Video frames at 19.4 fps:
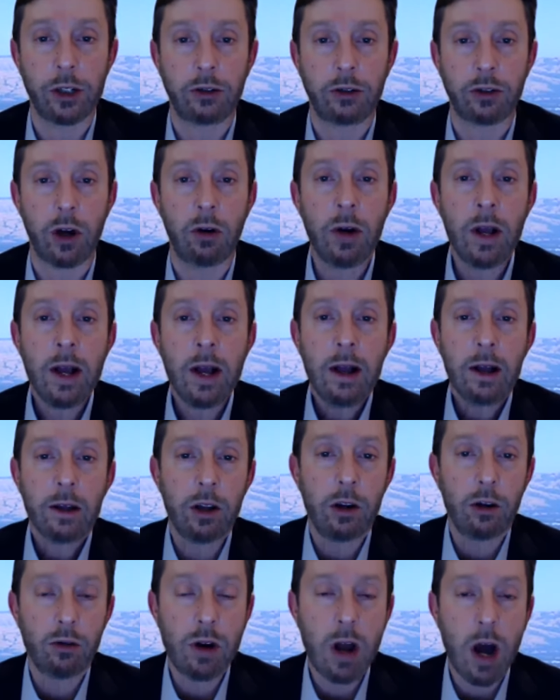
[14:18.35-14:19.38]
So,
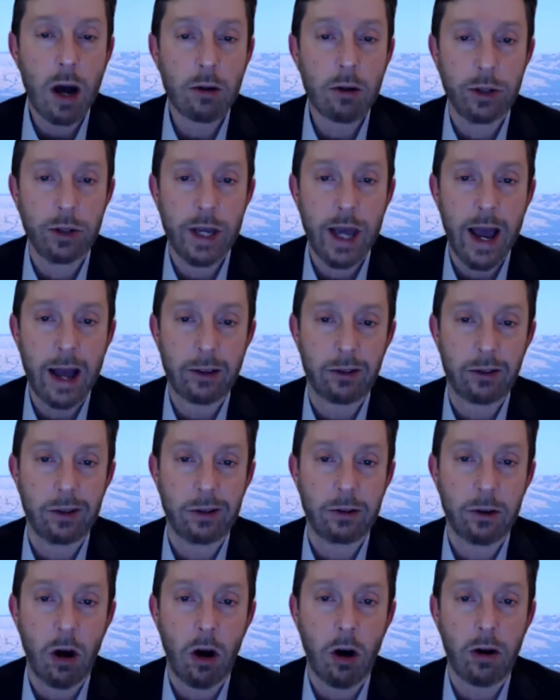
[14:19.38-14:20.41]
not only has
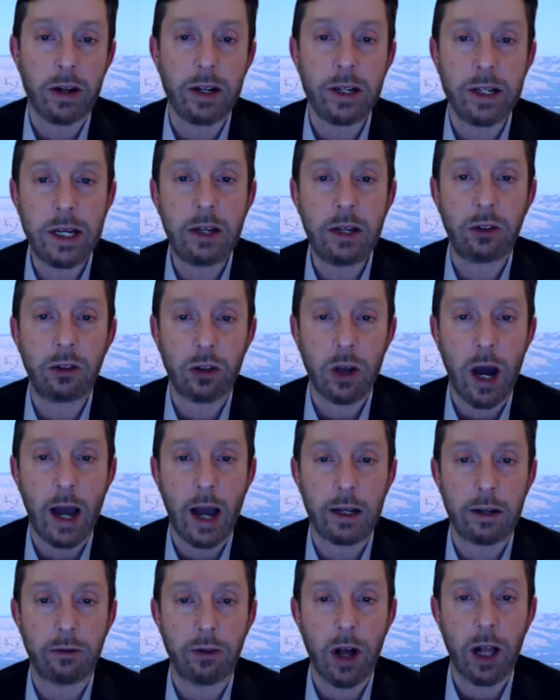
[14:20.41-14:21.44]
this R&D
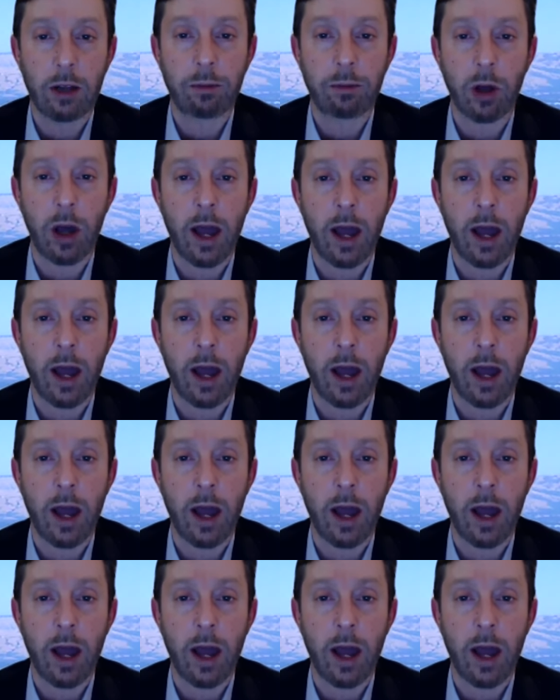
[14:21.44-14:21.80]
side developed